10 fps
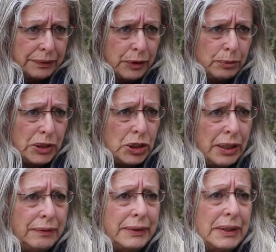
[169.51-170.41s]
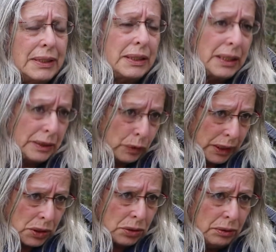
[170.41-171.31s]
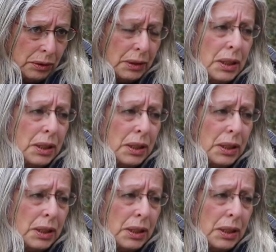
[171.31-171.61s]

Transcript: for MASHAV, it is in education.